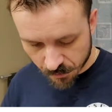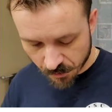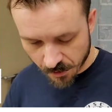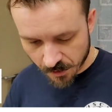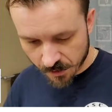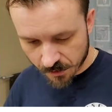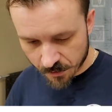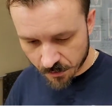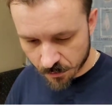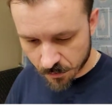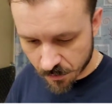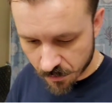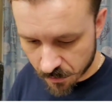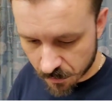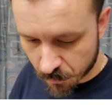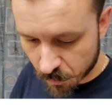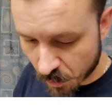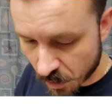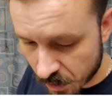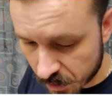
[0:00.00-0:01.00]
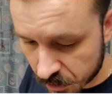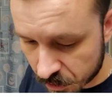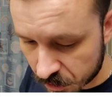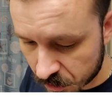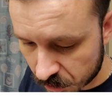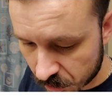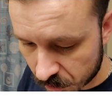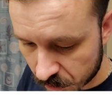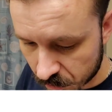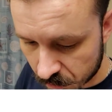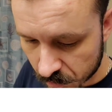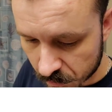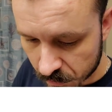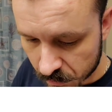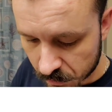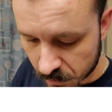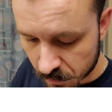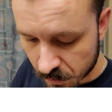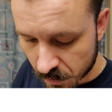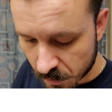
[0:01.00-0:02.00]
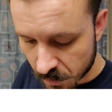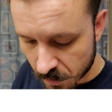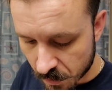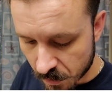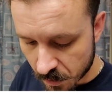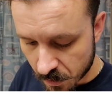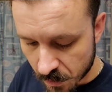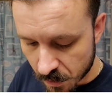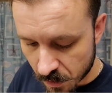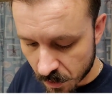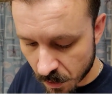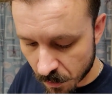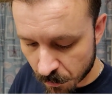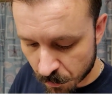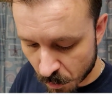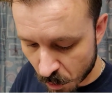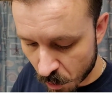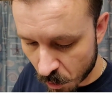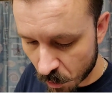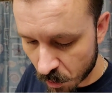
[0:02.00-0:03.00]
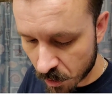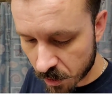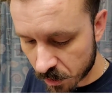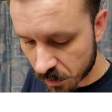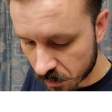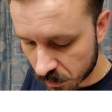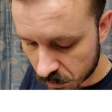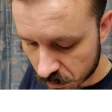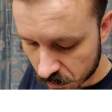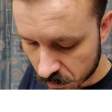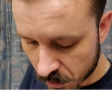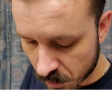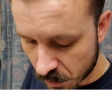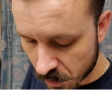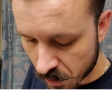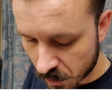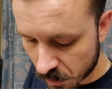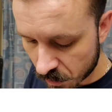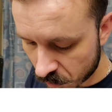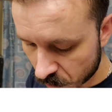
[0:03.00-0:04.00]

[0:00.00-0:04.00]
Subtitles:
he do a brush, a bowl, or